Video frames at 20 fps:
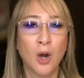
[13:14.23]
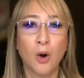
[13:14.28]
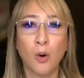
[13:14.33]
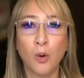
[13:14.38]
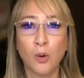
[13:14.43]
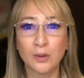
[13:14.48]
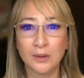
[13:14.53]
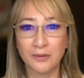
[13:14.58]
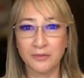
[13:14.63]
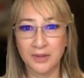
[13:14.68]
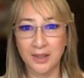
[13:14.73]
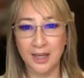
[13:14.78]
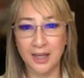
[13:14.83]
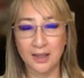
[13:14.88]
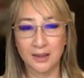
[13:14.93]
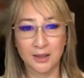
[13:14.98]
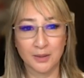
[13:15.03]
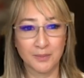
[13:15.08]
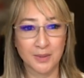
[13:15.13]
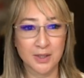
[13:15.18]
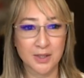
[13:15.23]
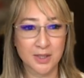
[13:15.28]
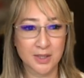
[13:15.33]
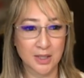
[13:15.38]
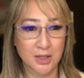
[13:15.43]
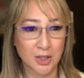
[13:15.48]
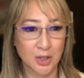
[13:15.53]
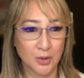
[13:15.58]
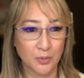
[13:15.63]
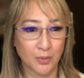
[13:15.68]
all of the elements
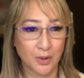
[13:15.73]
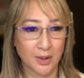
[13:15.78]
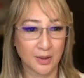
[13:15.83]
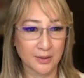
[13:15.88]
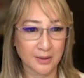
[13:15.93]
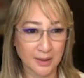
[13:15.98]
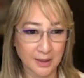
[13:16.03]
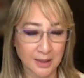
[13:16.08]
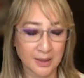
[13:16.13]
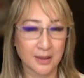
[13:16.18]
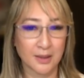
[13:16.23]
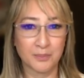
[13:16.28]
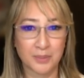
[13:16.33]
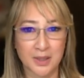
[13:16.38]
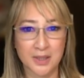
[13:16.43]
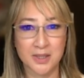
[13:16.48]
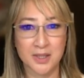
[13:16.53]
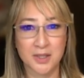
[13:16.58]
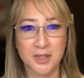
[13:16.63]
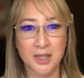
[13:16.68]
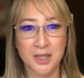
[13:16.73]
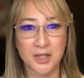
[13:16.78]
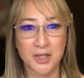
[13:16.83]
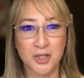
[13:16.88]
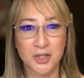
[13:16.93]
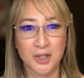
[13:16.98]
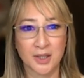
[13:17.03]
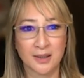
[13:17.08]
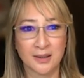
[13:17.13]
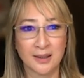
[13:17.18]
that you want in a
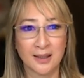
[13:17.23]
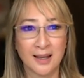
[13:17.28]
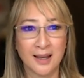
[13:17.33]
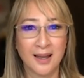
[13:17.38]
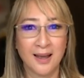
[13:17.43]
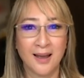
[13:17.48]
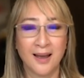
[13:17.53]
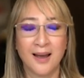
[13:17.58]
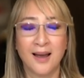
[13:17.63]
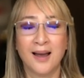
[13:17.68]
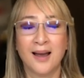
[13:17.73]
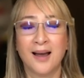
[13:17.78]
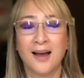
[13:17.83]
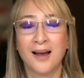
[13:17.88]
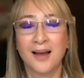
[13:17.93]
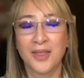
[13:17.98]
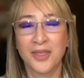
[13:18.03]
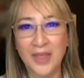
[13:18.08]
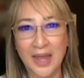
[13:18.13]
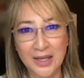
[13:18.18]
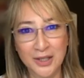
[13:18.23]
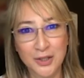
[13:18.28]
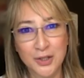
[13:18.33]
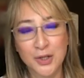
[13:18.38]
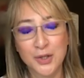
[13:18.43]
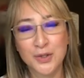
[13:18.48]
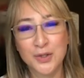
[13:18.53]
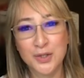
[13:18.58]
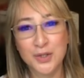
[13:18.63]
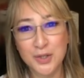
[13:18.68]
presentation. Thank
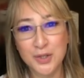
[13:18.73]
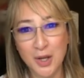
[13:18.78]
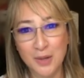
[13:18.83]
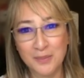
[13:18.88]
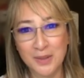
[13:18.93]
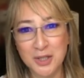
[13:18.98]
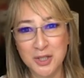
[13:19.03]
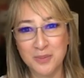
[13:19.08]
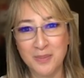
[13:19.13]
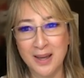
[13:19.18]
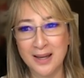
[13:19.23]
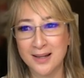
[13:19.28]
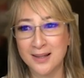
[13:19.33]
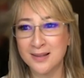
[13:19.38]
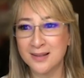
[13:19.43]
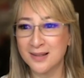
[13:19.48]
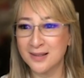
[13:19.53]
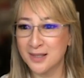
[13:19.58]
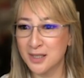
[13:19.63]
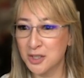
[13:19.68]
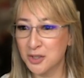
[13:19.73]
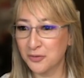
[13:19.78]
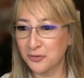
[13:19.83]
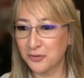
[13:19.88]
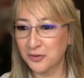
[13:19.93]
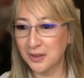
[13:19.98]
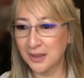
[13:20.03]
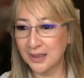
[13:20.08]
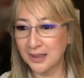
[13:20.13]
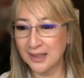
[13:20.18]
you so much, Manus. This is
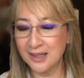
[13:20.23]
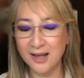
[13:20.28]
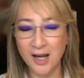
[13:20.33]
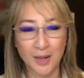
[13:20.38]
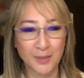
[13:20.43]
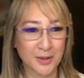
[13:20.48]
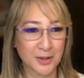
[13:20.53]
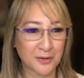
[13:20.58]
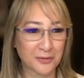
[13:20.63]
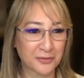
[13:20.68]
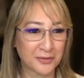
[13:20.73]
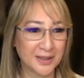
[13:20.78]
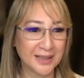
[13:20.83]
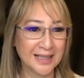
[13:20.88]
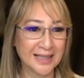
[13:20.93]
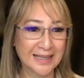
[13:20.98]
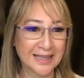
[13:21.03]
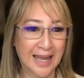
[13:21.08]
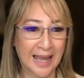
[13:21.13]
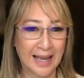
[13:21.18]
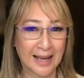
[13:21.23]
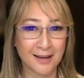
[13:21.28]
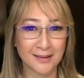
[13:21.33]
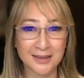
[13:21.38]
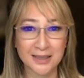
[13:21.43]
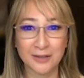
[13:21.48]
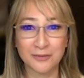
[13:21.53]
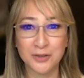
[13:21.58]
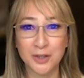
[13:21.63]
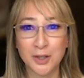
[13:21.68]
free. I'm on a free account.
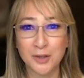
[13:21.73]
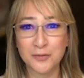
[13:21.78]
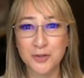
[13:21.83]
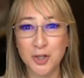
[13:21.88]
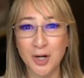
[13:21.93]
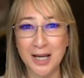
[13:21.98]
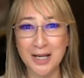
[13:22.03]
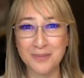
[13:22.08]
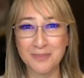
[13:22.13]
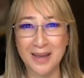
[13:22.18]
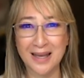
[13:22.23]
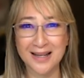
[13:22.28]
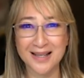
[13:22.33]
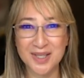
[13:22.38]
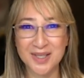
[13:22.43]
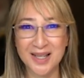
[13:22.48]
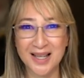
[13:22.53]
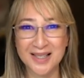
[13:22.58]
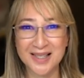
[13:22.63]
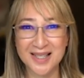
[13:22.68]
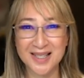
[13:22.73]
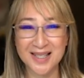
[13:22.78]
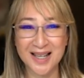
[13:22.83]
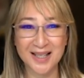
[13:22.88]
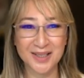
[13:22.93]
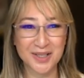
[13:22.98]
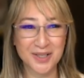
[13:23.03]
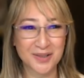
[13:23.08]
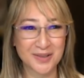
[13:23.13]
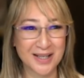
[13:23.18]
If you've tried Manus and
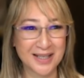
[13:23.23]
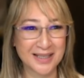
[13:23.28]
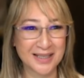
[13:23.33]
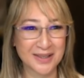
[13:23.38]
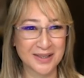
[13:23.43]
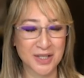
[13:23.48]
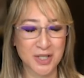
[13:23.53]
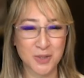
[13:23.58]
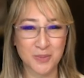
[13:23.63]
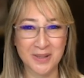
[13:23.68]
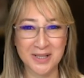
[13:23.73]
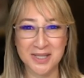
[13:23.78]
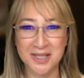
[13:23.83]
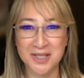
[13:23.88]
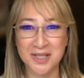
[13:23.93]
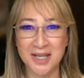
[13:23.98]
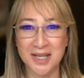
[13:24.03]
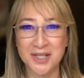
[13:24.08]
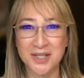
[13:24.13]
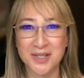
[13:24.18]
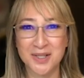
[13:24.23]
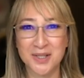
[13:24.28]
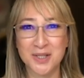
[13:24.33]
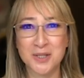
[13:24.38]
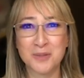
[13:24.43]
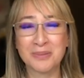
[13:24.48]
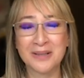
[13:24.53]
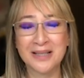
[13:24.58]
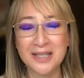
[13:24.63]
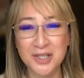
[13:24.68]
started creating these presentations,
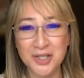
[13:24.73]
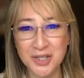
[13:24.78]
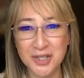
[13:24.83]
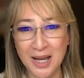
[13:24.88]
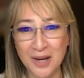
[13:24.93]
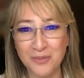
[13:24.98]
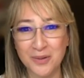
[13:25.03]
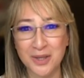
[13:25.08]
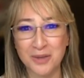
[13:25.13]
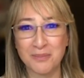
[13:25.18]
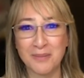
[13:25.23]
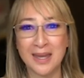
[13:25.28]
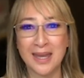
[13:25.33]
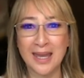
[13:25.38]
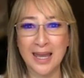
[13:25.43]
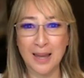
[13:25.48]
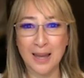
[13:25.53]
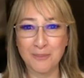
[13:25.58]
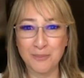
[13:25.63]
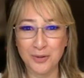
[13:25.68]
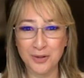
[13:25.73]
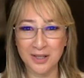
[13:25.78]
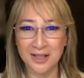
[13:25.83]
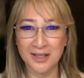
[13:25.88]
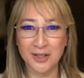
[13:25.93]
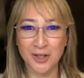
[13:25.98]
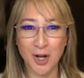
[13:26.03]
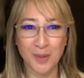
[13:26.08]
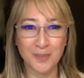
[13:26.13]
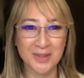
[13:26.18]
please share with me and put it in
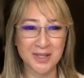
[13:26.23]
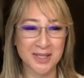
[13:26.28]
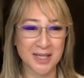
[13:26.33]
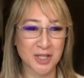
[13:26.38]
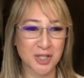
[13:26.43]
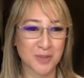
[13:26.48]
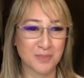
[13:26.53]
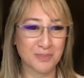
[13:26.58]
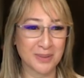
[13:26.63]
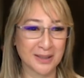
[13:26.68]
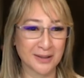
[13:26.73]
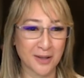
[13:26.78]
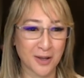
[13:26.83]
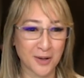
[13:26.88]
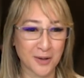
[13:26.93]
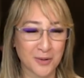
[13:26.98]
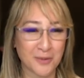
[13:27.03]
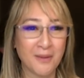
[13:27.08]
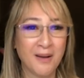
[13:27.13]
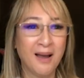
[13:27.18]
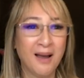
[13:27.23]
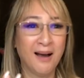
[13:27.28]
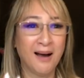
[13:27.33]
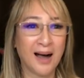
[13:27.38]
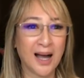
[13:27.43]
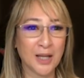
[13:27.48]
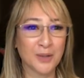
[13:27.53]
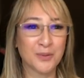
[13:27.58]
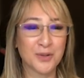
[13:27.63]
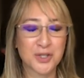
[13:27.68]
the comment section below.
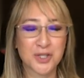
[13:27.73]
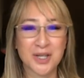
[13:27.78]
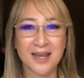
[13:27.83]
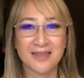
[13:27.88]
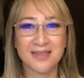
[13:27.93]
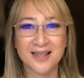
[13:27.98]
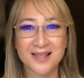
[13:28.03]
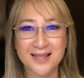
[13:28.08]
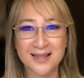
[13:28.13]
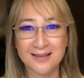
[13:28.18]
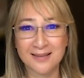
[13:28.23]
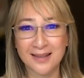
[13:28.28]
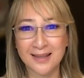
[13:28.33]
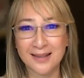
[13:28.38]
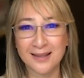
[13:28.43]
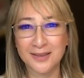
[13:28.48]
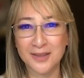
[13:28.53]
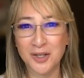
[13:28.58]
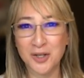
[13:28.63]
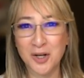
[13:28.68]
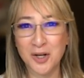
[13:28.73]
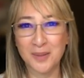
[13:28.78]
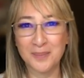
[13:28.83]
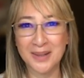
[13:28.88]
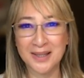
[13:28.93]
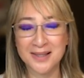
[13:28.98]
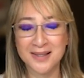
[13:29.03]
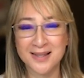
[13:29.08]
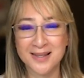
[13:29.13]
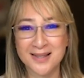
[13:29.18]
I will share this link in the
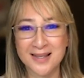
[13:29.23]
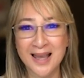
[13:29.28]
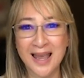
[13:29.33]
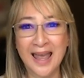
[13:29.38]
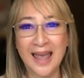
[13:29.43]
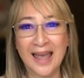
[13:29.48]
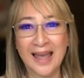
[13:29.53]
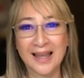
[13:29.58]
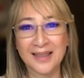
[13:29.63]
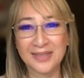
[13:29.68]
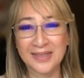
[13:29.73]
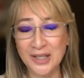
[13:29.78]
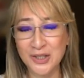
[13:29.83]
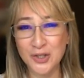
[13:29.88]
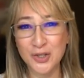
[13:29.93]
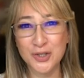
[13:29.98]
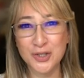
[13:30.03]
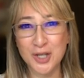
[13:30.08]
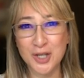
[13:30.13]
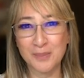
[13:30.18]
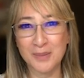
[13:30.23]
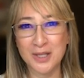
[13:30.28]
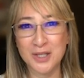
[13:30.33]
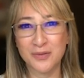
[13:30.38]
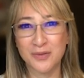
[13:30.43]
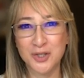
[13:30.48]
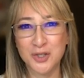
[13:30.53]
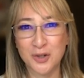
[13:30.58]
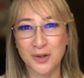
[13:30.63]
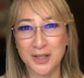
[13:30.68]
comments. And thank you so much
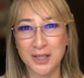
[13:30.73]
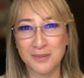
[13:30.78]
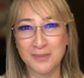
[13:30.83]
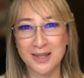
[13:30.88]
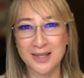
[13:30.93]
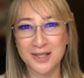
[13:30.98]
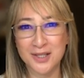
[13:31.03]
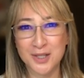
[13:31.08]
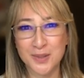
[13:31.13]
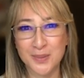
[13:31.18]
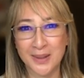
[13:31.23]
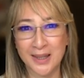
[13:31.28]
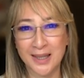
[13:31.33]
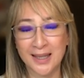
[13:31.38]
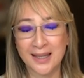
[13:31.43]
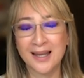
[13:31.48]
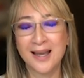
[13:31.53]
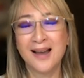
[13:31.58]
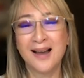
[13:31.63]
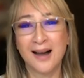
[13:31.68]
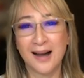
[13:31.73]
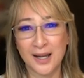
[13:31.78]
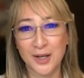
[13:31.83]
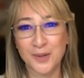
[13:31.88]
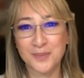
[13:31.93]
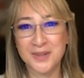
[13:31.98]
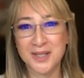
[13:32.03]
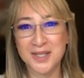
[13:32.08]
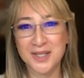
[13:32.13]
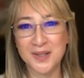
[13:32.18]
for joining me this week. I
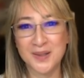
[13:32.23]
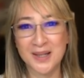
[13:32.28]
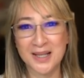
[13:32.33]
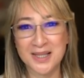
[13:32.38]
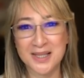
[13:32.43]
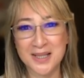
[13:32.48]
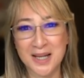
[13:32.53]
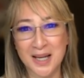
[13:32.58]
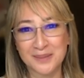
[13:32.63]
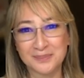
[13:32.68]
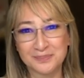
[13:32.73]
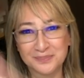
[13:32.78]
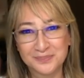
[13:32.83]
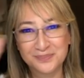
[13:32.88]
hope to see you next time.